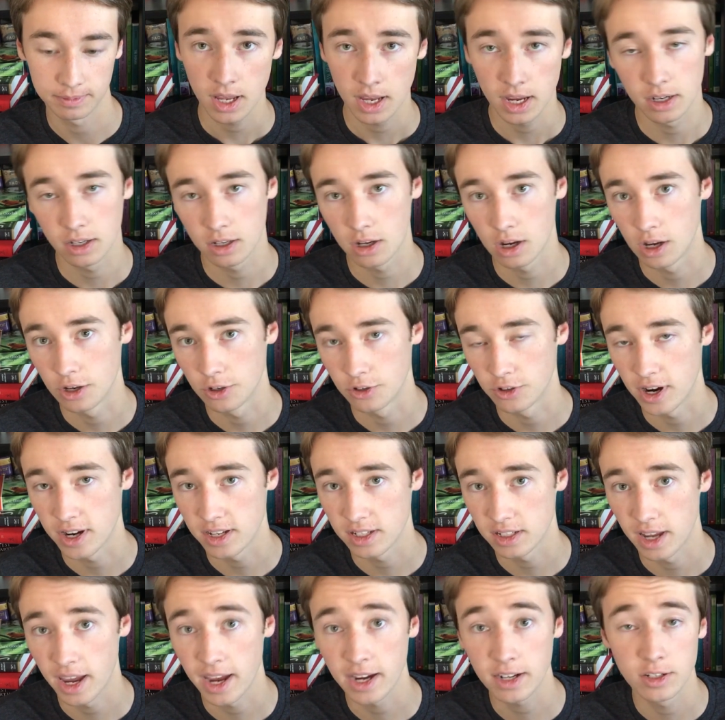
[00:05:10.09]
In
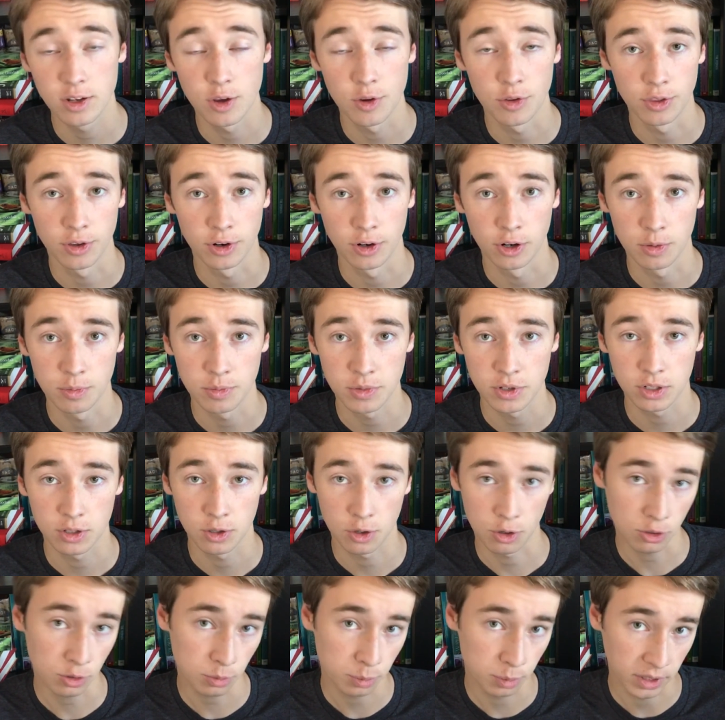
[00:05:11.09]
contrast, ectotherms,
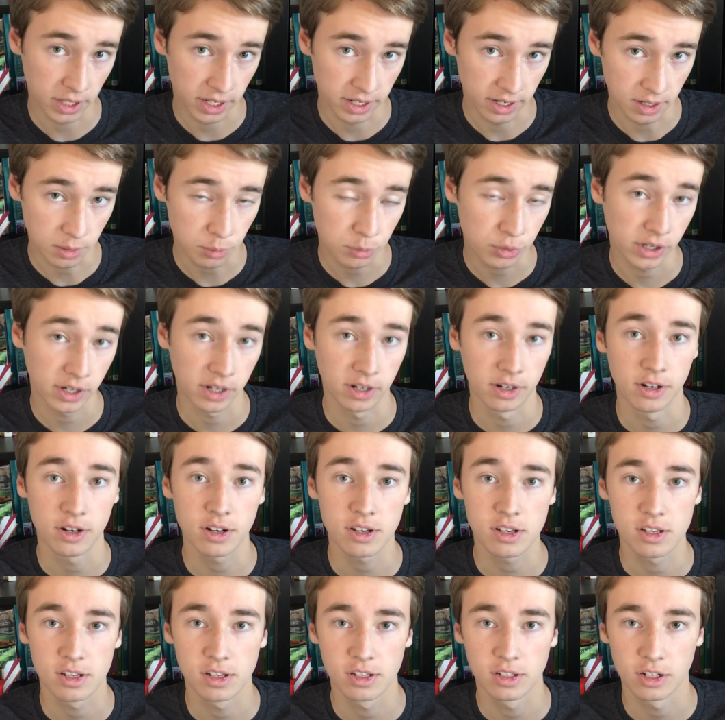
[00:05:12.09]
cold-blooded
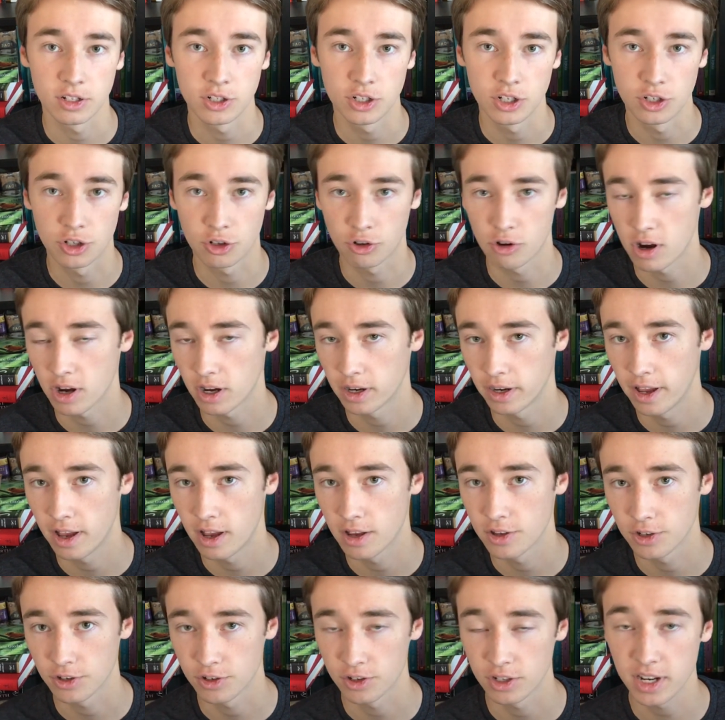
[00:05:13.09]
predators such as
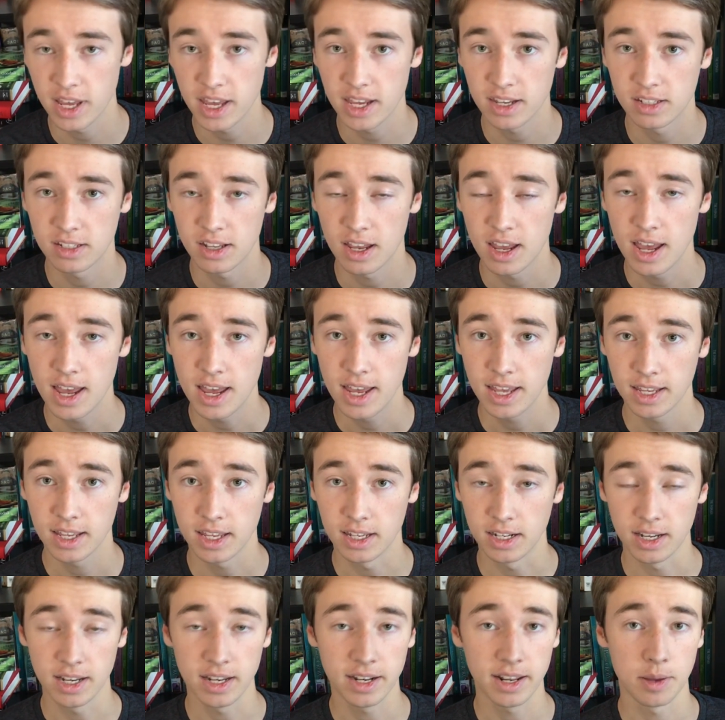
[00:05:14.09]
crocodiles or snakes,
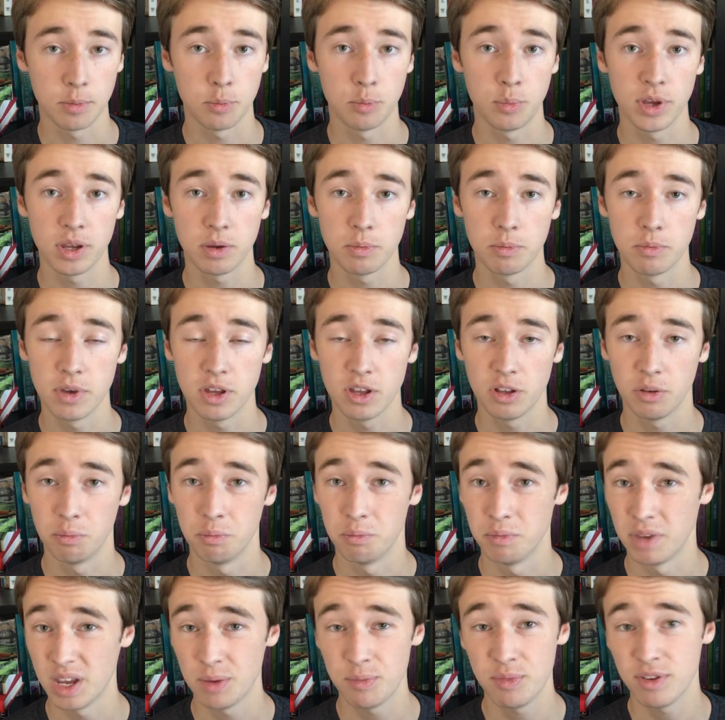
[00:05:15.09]
can eat a big meal
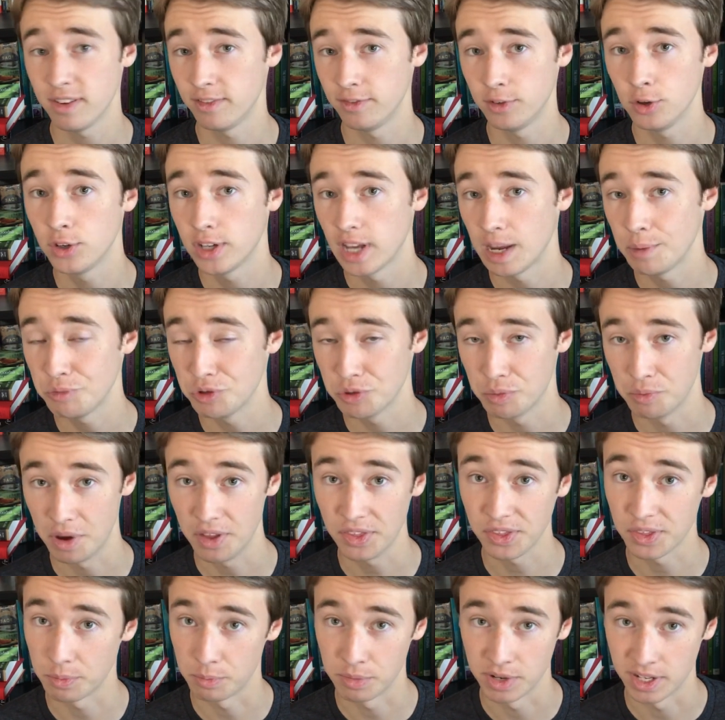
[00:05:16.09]
maybe a few times a
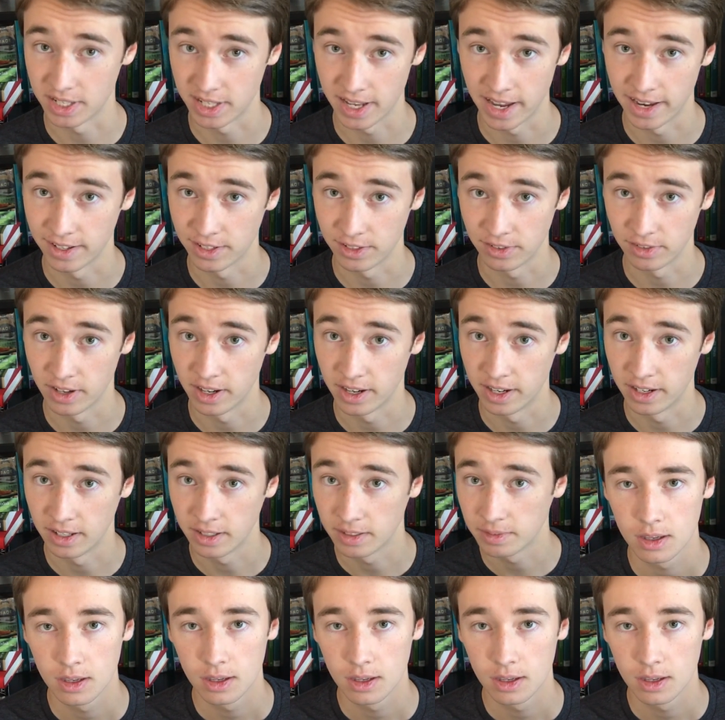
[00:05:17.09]
month and be satisfied.